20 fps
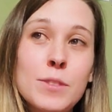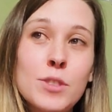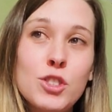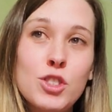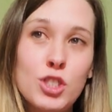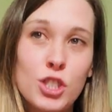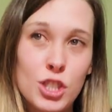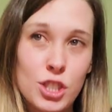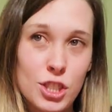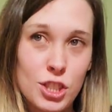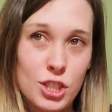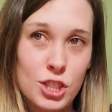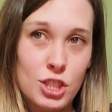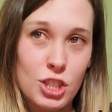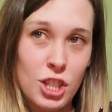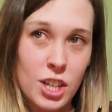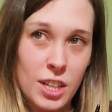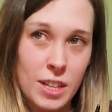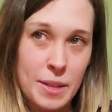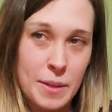dark
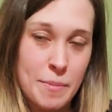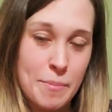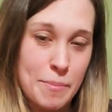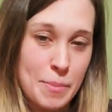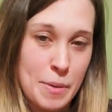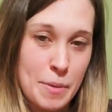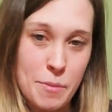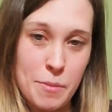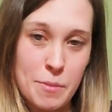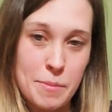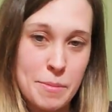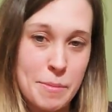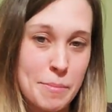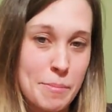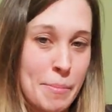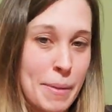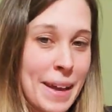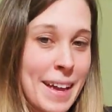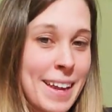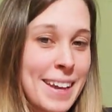chocolate peppermint
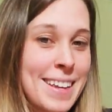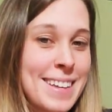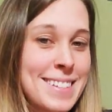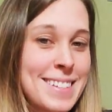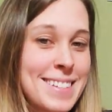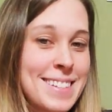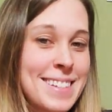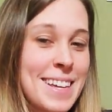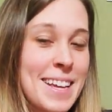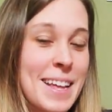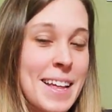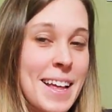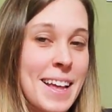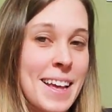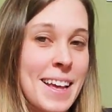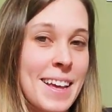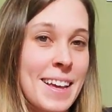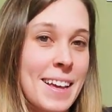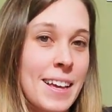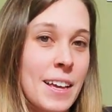patties
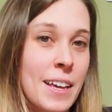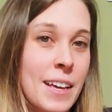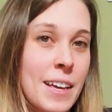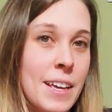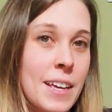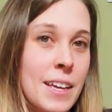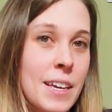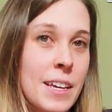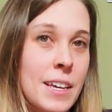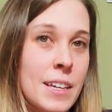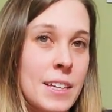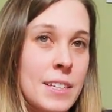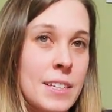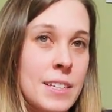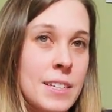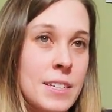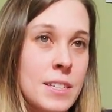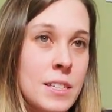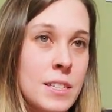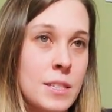
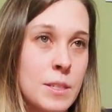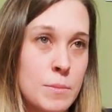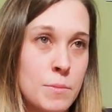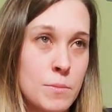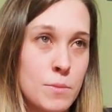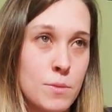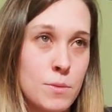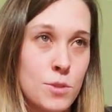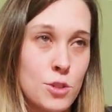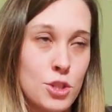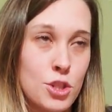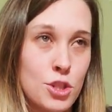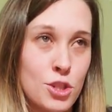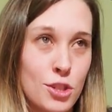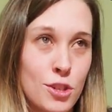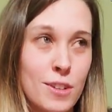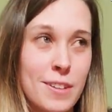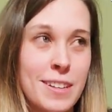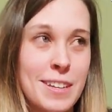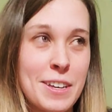and some
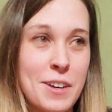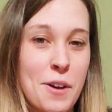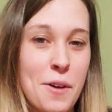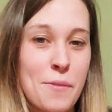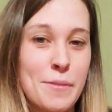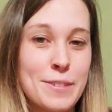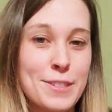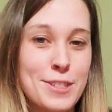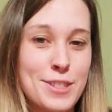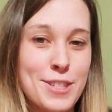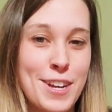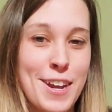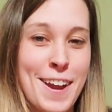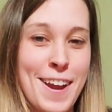chocolate covered